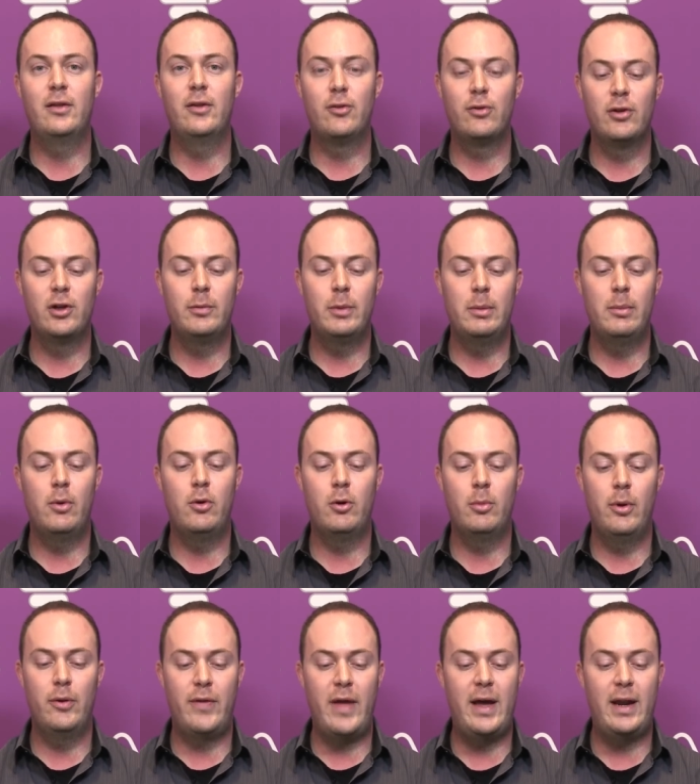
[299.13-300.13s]
and learn a little bit more
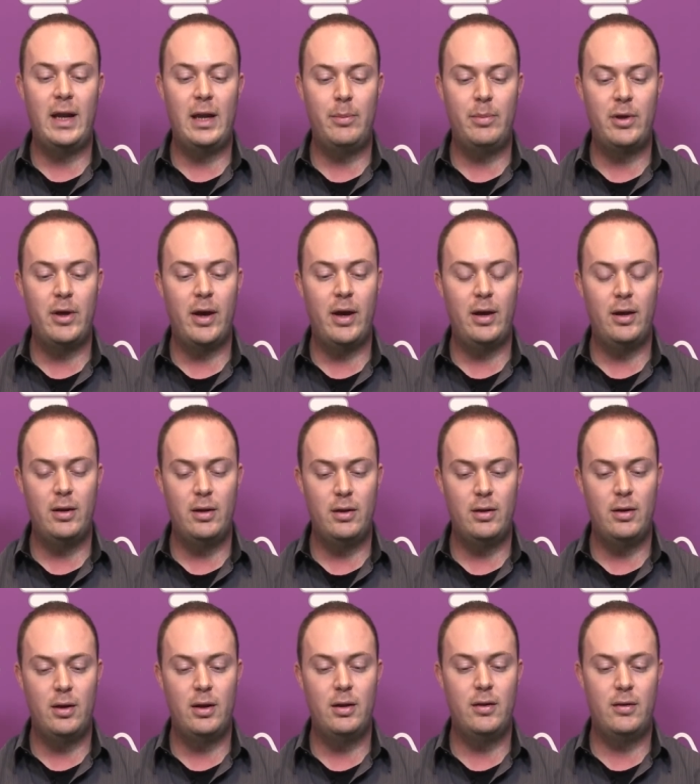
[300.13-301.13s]
about that API
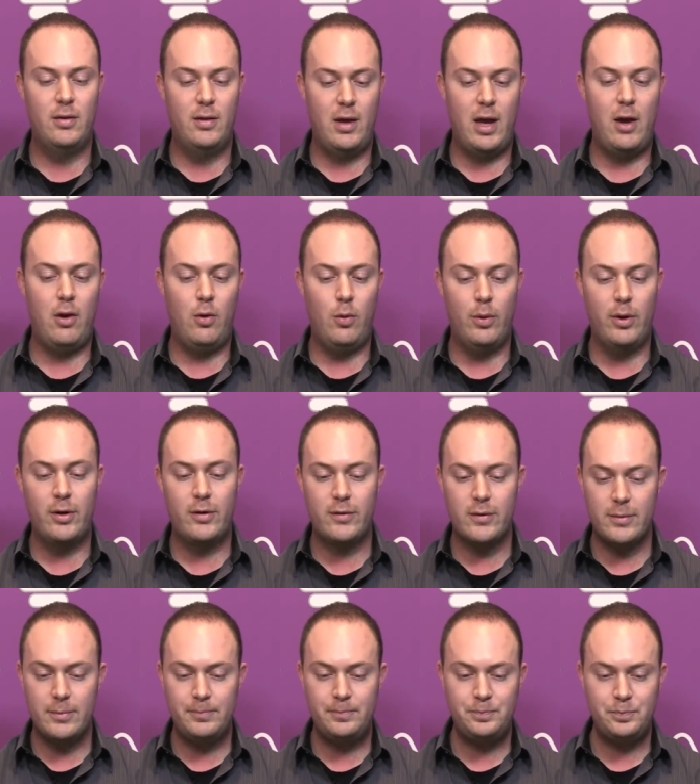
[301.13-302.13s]
and, and it, how it
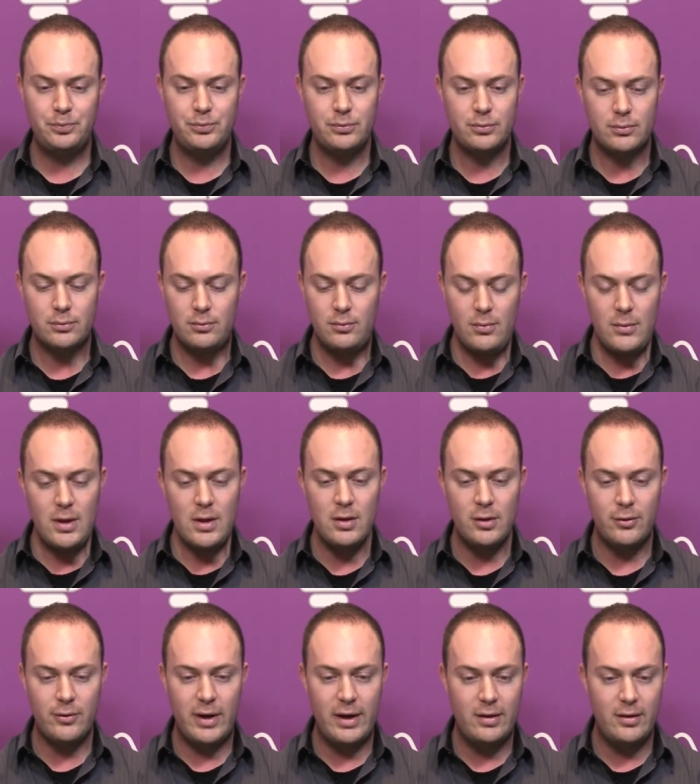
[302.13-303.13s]
works.
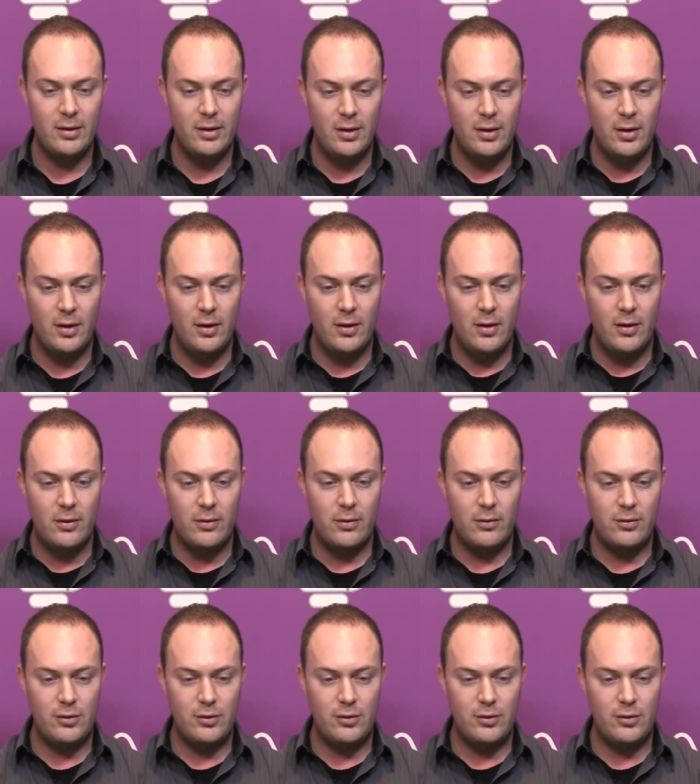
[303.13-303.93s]
Great. So